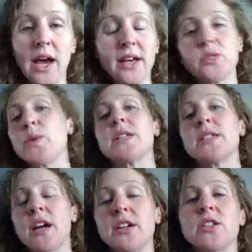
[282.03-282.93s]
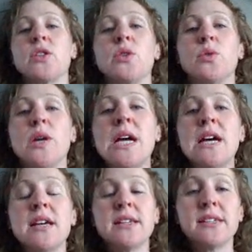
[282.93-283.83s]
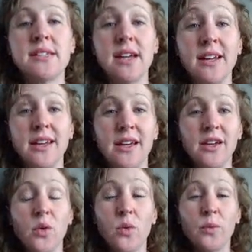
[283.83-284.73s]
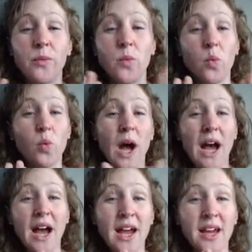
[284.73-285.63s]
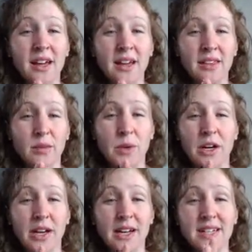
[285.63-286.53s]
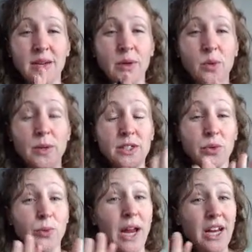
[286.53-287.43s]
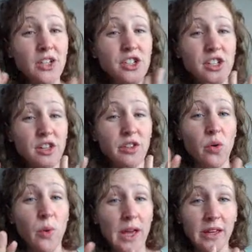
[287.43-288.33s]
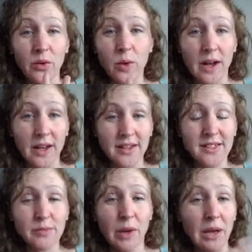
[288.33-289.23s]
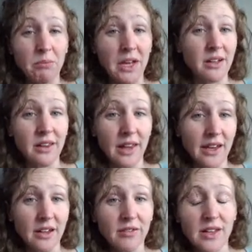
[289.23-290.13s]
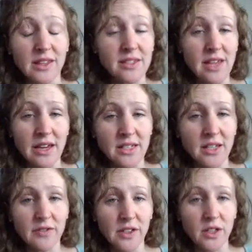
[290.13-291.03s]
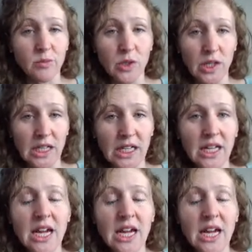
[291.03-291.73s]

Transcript: we start to study why the periodic table was arranged the way it was by Mendeleev and the scientific community,